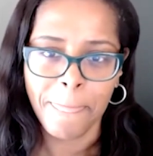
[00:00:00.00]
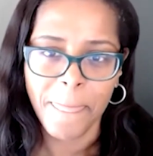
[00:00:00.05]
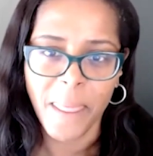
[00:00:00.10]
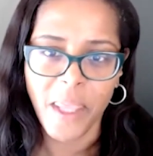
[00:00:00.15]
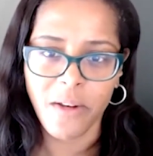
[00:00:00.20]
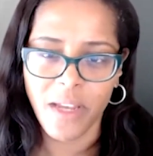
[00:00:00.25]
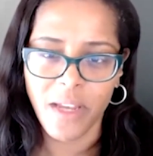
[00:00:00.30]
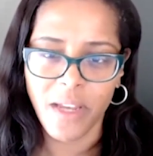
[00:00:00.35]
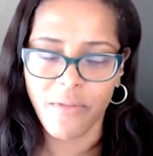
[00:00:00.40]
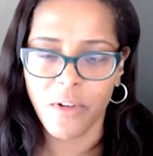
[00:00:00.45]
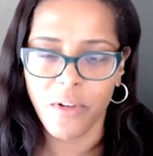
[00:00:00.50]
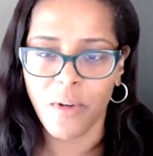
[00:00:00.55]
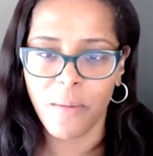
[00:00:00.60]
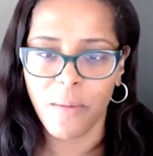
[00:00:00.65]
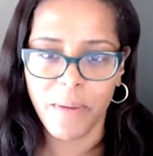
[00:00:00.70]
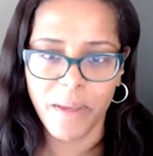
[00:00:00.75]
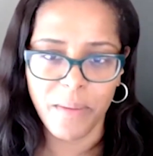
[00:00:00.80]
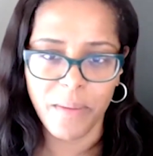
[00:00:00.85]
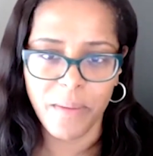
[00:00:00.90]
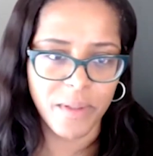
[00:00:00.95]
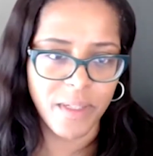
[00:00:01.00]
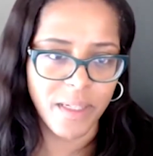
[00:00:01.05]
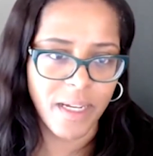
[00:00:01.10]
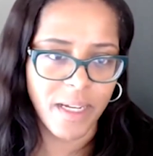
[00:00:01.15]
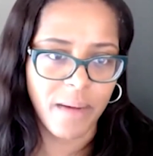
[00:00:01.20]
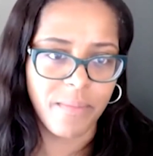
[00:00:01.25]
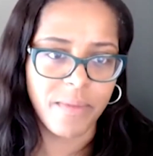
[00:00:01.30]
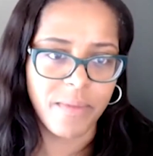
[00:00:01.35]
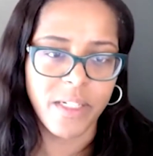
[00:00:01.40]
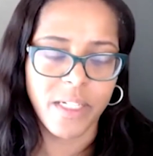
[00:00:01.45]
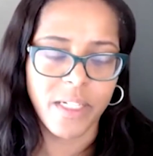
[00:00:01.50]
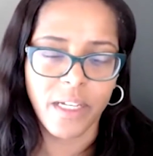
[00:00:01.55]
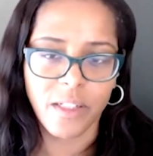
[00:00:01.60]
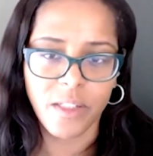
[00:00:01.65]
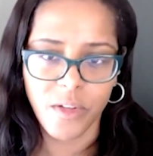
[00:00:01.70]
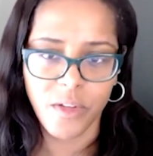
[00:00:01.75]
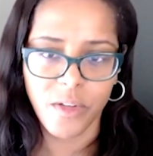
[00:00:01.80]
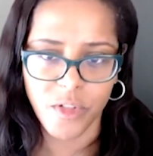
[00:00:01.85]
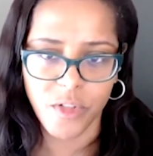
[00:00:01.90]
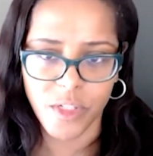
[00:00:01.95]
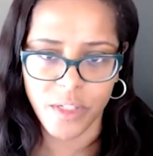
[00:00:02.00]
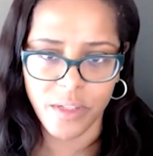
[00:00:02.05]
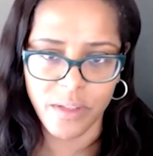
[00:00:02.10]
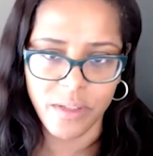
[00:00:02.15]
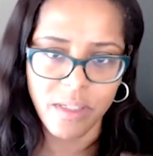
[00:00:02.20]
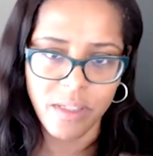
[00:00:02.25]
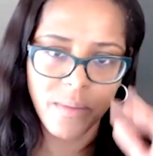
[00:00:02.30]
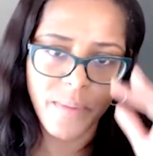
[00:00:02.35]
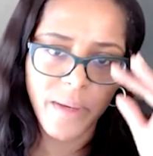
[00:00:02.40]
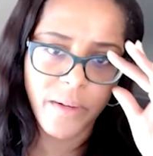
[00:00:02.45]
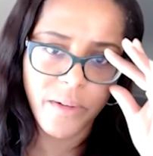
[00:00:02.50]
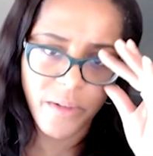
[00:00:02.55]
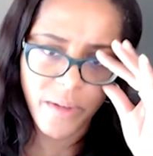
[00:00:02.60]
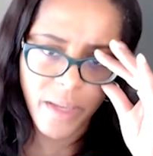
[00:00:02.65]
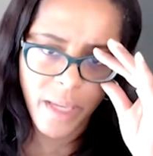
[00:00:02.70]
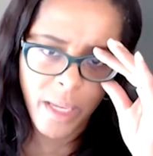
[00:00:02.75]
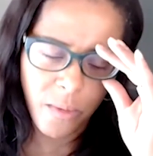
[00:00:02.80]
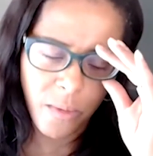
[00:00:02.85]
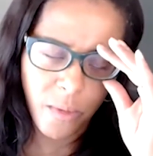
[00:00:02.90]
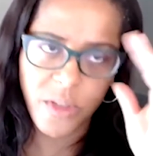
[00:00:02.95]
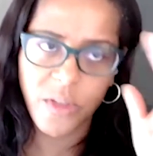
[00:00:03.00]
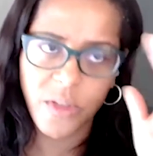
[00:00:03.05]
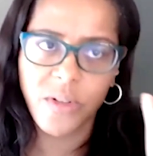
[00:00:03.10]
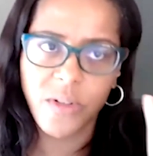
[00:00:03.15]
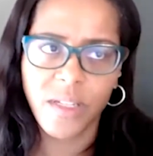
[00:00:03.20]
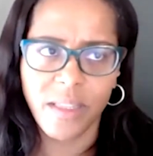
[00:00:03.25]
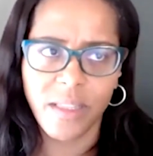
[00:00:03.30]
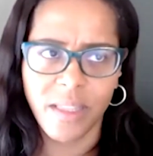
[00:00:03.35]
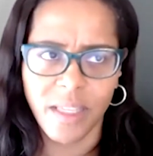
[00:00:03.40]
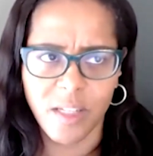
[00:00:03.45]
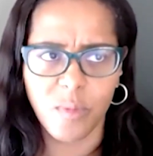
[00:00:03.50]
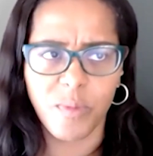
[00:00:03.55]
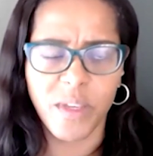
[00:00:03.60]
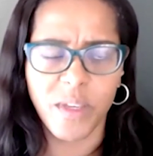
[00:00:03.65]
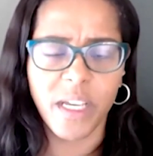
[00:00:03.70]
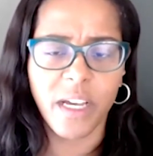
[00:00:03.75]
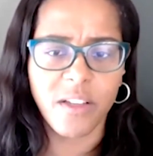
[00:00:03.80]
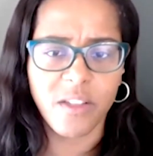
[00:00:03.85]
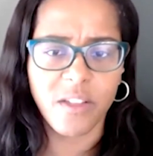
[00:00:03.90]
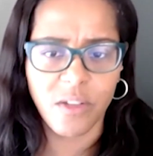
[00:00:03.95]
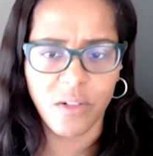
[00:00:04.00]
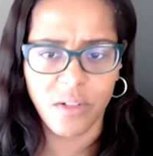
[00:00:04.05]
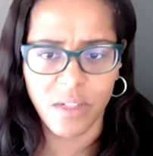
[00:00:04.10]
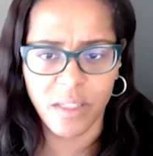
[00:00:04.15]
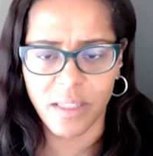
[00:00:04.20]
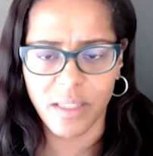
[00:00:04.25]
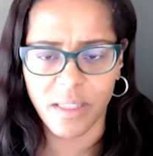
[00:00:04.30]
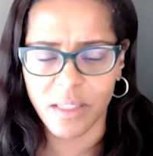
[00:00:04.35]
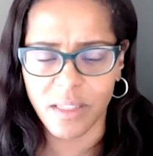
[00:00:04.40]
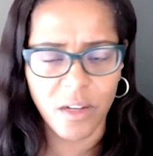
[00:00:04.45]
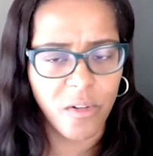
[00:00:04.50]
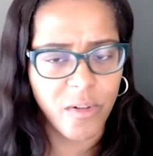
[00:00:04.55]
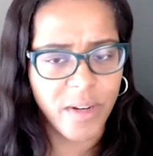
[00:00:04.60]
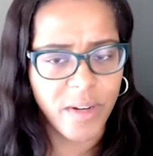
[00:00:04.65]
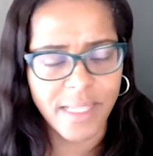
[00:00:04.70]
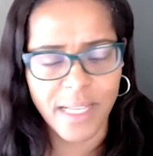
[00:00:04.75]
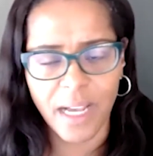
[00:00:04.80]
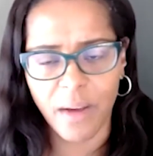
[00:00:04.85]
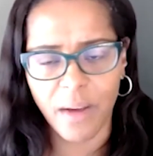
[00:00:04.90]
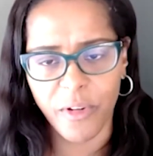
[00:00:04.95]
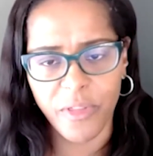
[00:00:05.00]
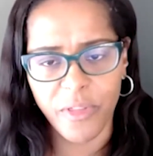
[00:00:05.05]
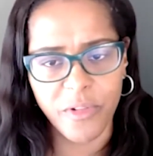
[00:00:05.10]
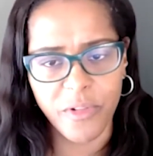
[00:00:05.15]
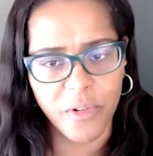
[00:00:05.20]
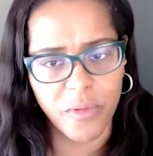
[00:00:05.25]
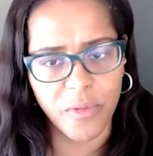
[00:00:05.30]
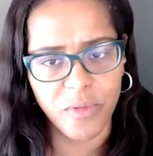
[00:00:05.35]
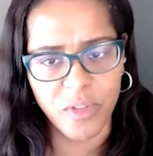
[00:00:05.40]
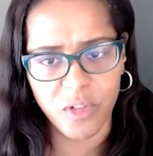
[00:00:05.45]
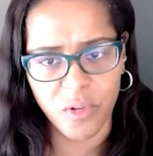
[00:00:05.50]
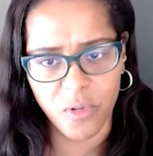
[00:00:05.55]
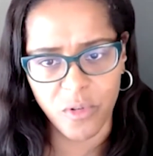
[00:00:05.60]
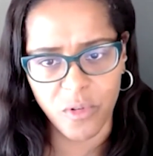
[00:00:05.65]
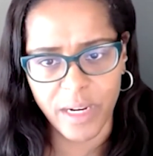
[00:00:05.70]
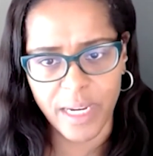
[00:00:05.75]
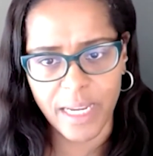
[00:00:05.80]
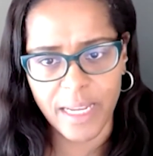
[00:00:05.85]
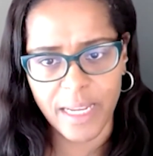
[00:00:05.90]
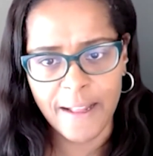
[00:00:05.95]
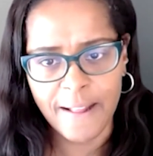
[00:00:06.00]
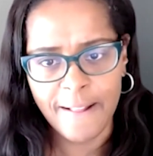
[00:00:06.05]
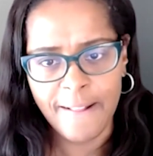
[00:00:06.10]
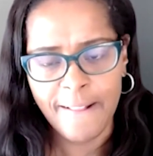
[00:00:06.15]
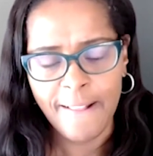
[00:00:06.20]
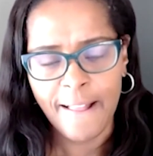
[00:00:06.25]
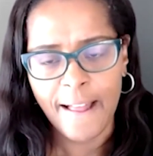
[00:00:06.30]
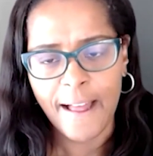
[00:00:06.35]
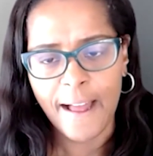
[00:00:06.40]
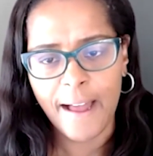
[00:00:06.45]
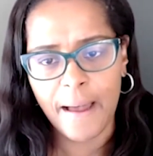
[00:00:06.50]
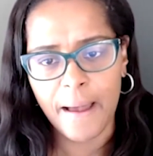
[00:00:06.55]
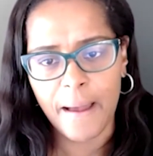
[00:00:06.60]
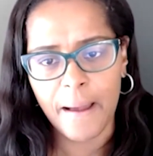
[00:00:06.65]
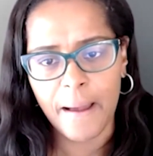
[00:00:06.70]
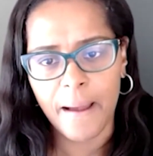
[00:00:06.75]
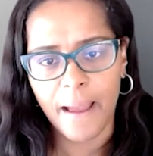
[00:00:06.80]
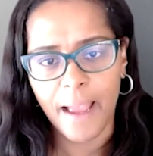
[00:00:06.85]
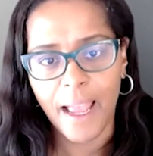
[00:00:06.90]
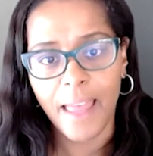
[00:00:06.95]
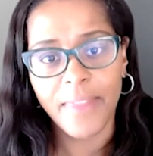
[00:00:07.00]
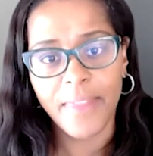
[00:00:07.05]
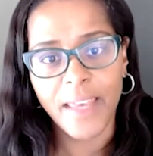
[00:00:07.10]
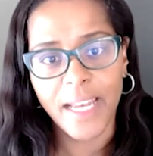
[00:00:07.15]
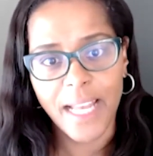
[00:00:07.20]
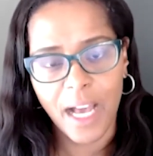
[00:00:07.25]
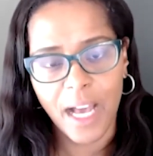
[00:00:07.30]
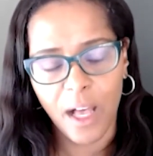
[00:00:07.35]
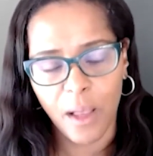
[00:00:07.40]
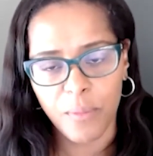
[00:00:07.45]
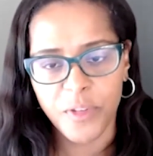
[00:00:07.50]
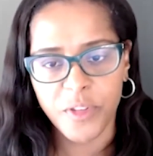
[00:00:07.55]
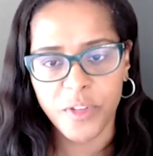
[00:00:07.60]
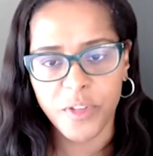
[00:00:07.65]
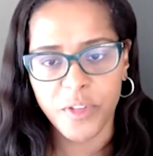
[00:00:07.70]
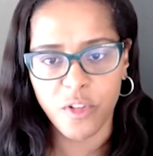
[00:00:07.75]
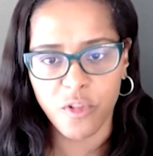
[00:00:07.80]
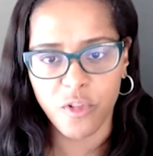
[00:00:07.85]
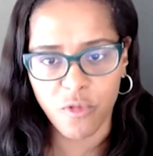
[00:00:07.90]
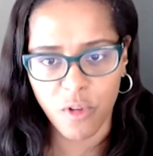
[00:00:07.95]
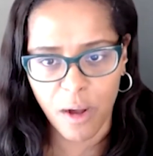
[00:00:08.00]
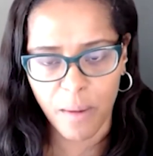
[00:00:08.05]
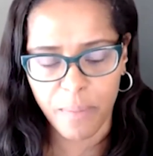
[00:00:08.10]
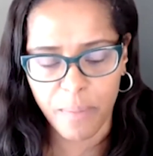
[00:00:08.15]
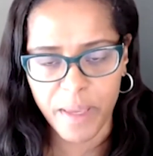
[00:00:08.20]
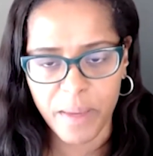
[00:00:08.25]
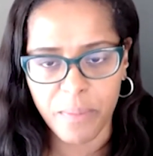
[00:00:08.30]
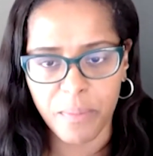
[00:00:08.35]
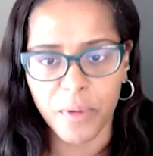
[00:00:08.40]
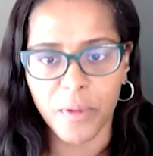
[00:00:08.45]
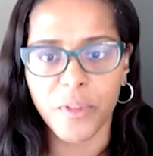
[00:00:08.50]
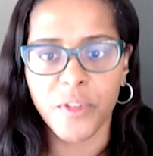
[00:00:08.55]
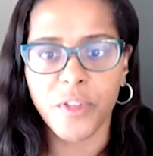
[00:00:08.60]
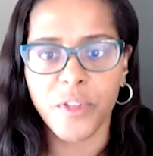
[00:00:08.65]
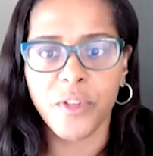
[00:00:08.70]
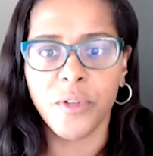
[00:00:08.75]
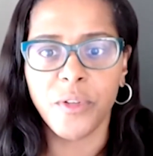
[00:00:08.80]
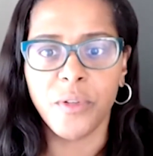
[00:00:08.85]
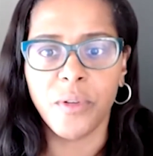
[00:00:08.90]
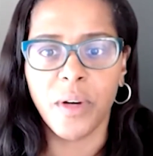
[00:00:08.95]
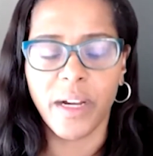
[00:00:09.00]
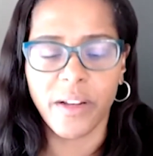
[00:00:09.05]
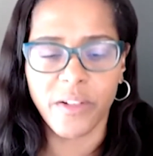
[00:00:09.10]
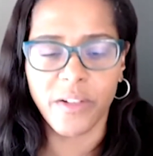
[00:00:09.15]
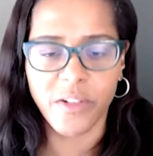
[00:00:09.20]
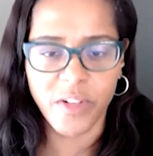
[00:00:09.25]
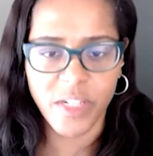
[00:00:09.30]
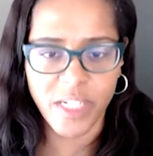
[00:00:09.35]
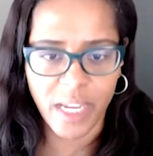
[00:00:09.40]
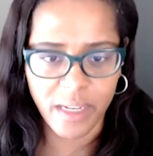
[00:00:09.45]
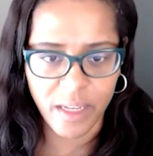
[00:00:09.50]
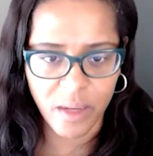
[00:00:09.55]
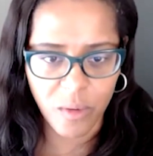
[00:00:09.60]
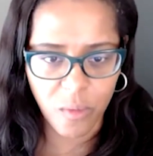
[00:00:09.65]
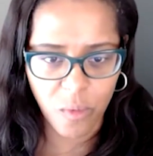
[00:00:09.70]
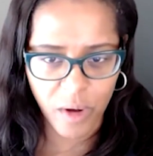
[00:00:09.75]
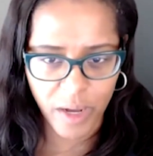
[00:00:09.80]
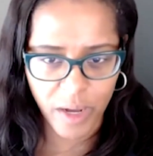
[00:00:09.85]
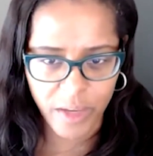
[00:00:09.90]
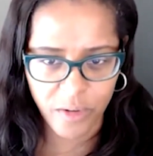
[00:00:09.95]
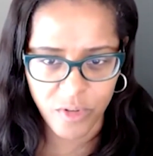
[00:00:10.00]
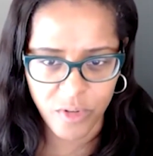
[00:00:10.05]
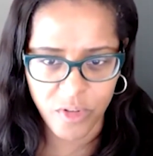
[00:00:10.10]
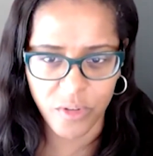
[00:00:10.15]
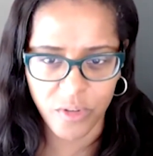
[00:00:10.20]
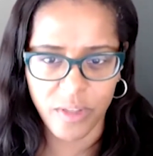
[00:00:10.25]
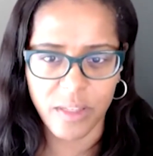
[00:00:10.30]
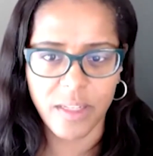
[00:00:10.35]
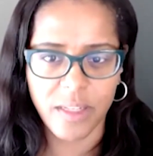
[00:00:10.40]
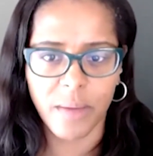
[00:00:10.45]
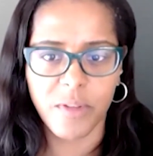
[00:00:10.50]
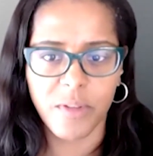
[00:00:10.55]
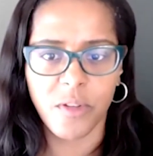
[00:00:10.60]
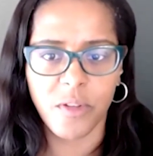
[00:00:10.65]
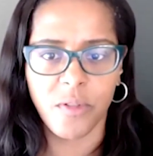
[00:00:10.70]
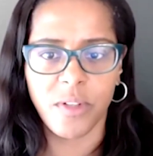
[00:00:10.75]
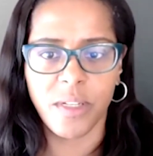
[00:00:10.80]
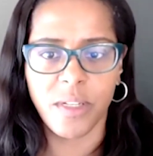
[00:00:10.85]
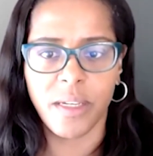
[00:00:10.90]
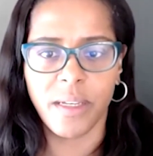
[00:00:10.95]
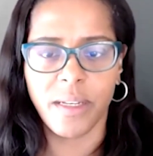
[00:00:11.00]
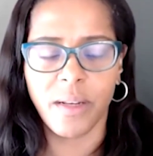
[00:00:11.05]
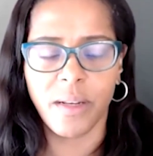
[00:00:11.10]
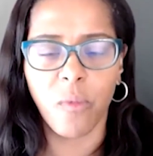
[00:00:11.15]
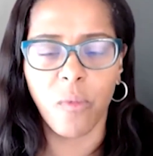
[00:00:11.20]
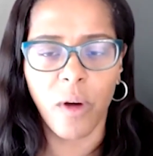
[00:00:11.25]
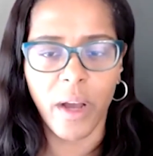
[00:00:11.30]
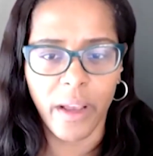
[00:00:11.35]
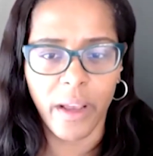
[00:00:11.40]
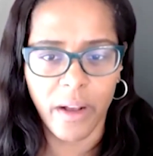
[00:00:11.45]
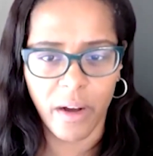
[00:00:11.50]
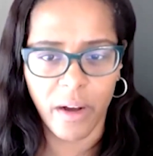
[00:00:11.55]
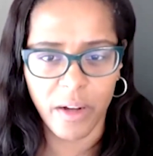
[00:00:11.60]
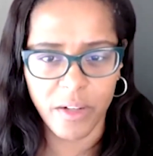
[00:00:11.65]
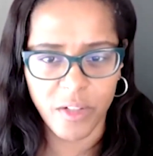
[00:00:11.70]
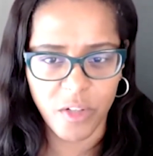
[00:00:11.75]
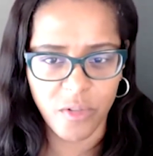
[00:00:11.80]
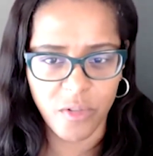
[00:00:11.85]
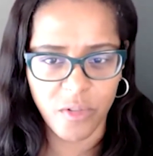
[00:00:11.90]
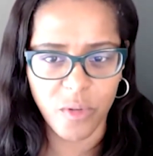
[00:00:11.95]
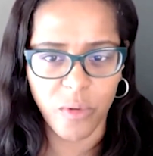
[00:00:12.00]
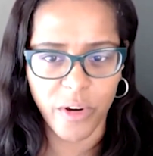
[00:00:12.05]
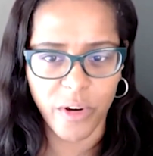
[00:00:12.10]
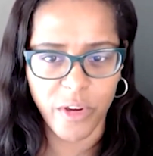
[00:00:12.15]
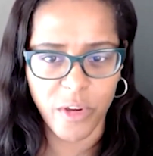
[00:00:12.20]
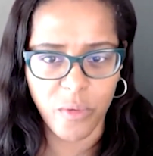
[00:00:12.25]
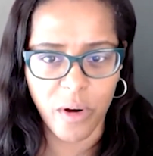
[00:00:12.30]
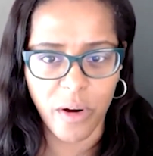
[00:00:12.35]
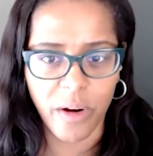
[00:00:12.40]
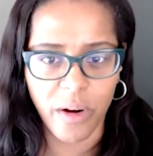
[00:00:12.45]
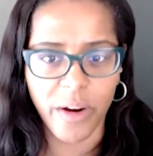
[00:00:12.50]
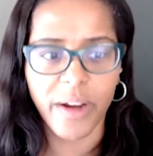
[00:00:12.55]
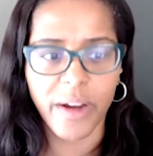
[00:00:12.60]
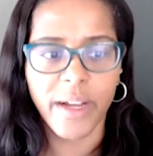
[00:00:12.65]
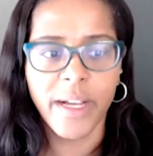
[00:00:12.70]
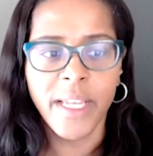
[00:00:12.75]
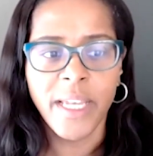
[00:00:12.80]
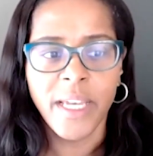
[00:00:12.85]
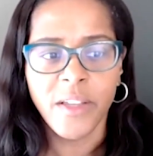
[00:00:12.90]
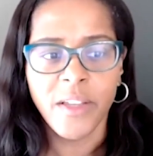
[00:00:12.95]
you never want people to come to conclusions about okay well you did this because you did this always come with your own story uh, and that helps to draw people to understanding why you took the steps you did and why it got you to where you are.